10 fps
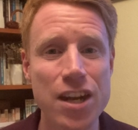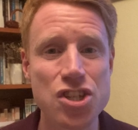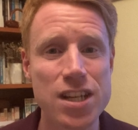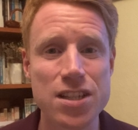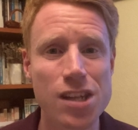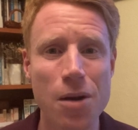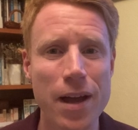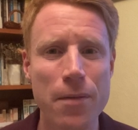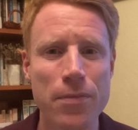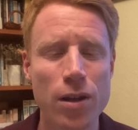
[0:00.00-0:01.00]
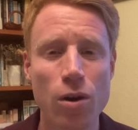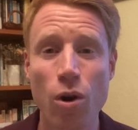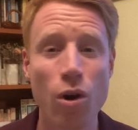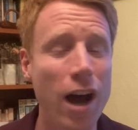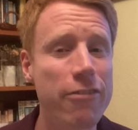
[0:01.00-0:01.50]
energy to do it.
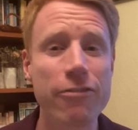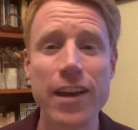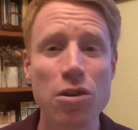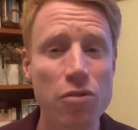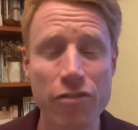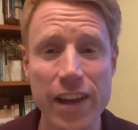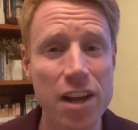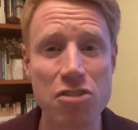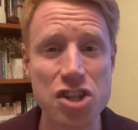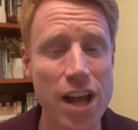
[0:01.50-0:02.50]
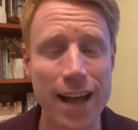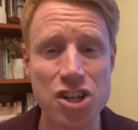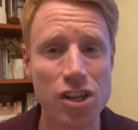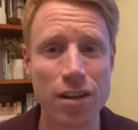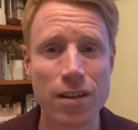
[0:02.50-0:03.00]
Or I feel fear
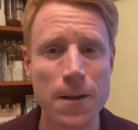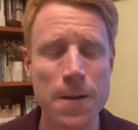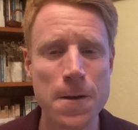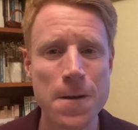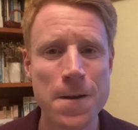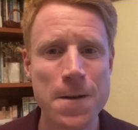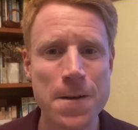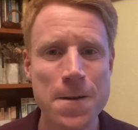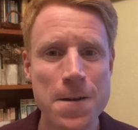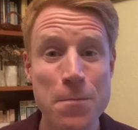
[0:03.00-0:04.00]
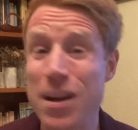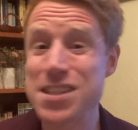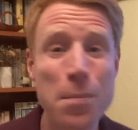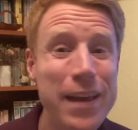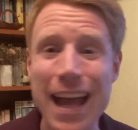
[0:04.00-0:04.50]
rejection. But
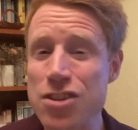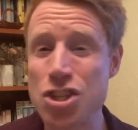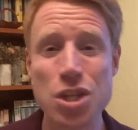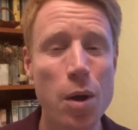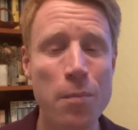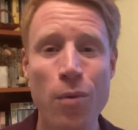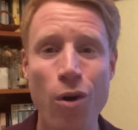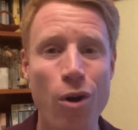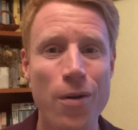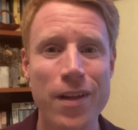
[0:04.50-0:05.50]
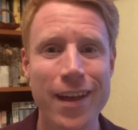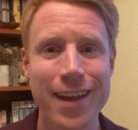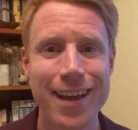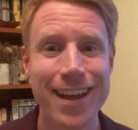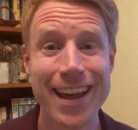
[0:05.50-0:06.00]
as I began to do it more,
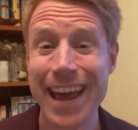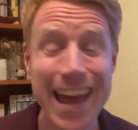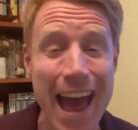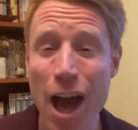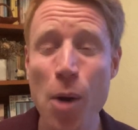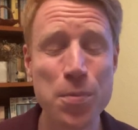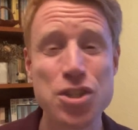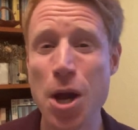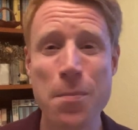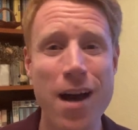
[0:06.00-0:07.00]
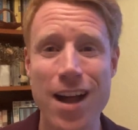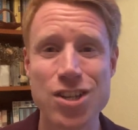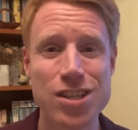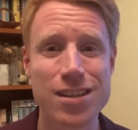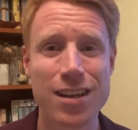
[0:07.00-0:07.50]
it helped so
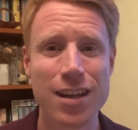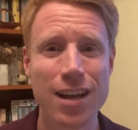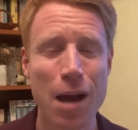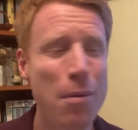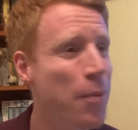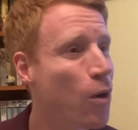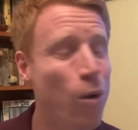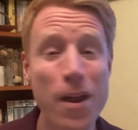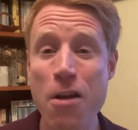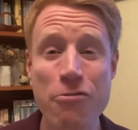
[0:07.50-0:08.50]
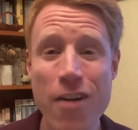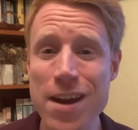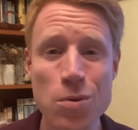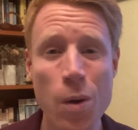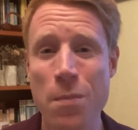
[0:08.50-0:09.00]
much. I remember calling a
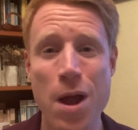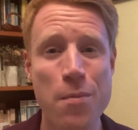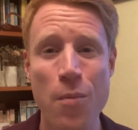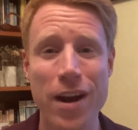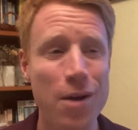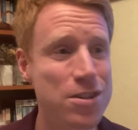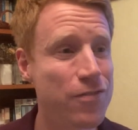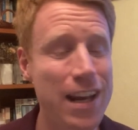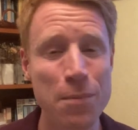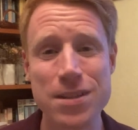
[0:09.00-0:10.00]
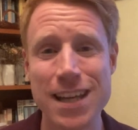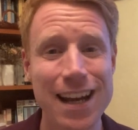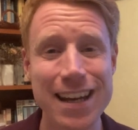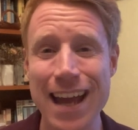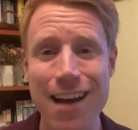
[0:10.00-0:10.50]
friend one moment when I was feeling
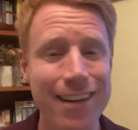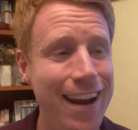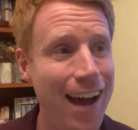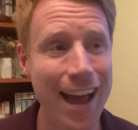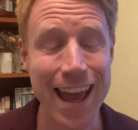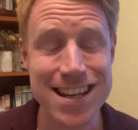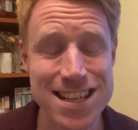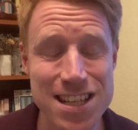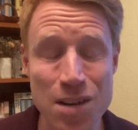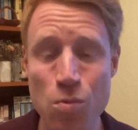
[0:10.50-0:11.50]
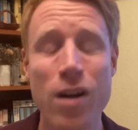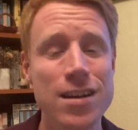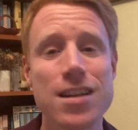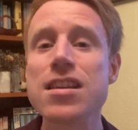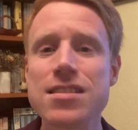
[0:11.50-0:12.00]
particularly down and it just did
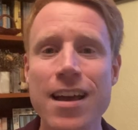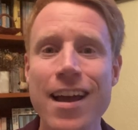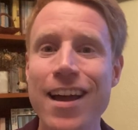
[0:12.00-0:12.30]
wonders